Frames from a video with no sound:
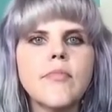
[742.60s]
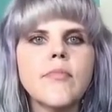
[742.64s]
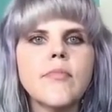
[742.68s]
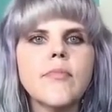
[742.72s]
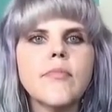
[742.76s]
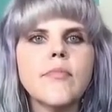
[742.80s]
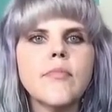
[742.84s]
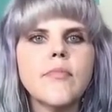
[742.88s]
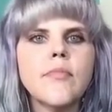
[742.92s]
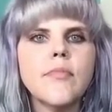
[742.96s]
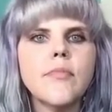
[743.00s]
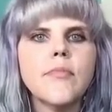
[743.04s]

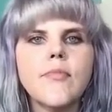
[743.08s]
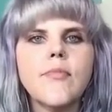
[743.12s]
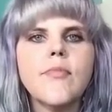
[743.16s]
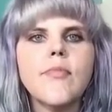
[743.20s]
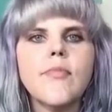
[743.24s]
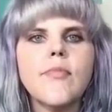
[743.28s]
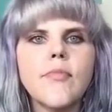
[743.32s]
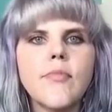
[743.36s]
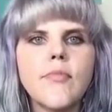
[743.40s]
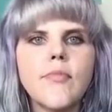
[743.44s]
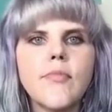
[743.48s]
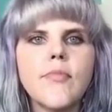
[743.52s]

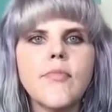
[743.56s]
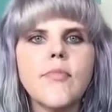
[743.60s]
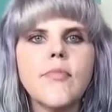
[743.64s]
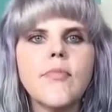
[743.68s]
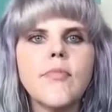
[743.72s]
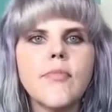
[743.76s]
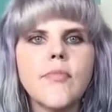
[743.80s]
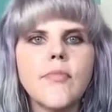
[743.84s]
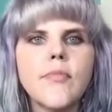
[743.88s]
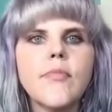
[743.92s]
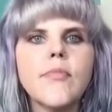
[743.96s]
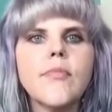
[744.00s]

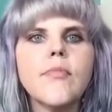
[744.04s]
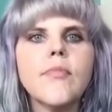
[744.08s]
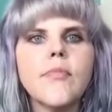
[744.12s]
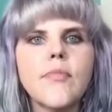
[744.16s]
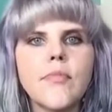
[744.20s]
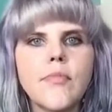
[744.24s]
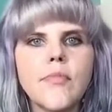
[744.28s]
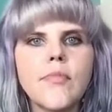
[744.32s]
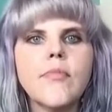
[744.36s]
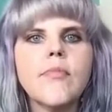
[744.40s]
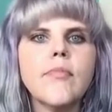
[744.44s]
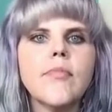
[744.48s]

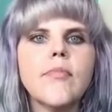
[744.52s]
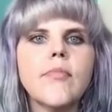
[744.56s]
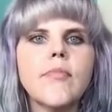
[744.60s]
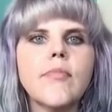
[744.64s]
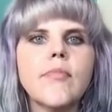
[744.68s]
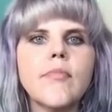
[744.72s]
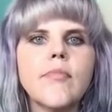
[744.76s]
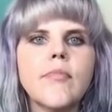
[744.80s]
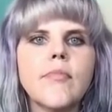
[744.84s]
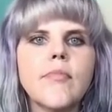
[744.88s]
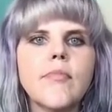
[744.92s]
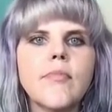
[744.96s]

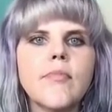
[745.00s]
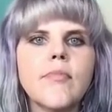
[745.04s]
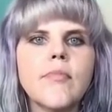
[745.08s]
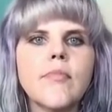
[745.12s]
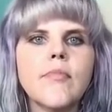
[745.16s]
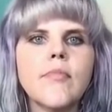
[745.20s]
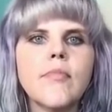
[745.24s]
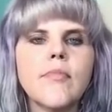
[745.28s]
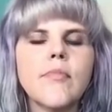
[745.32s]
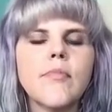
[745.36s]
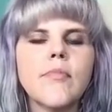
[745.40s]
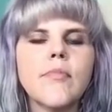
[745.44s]

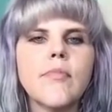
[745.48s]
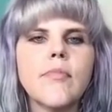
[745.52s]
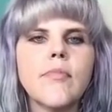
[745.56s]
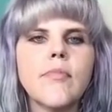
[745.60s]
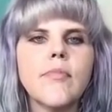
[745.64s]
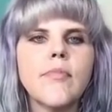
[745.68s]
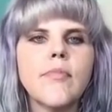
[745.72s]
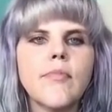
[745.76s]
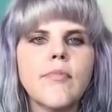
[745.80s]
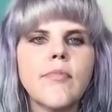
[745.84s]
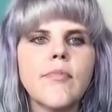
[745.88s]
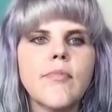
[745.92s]

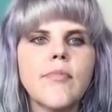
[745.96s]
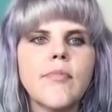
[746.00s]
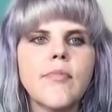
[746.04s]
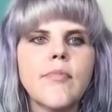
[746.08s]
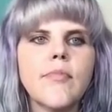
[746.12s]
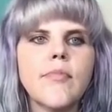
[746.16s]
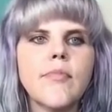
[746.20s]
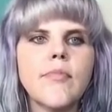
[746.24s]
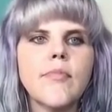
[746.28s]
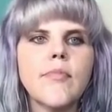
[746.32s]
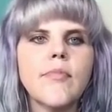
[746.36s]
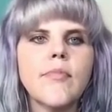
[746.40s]

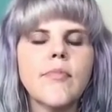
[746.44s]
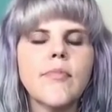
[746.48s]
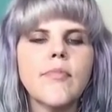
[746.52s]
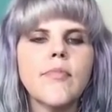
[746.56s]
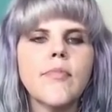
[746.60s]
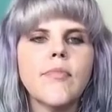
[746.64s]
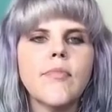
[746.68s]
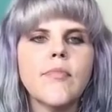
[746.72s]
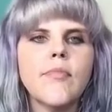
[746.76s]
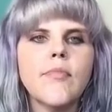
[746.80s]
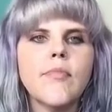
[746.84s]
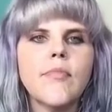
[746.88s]

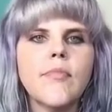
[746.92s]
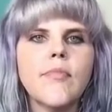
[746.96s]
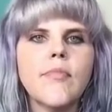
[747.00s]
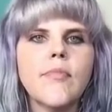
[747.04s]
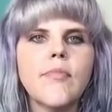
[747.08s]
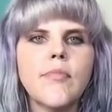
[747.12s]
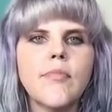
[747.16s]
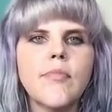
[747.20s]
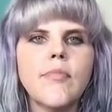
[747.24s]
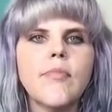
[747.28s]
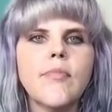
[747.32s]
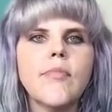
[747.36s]

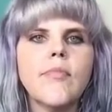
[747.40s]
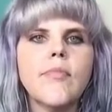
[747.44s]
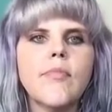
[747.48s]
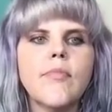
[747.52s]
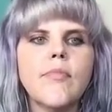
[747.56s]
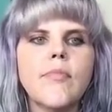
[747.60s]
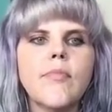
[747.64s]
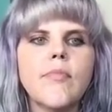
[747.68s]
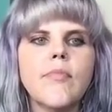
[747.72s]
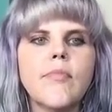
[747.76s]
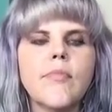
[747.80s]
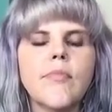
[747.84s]

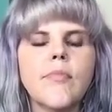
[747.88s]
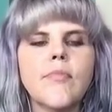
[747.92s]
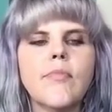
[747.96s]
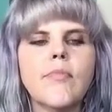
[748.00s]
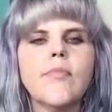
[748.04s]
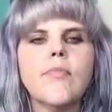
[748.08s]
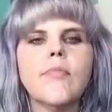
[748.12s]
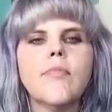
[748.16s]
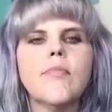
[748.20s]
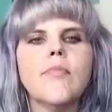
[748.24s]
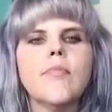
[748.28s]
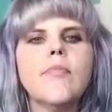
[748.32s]

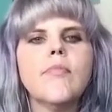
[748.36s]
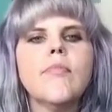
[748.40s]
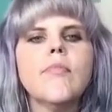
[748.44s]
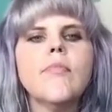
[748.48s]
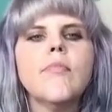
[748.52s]
This person isn't speaking.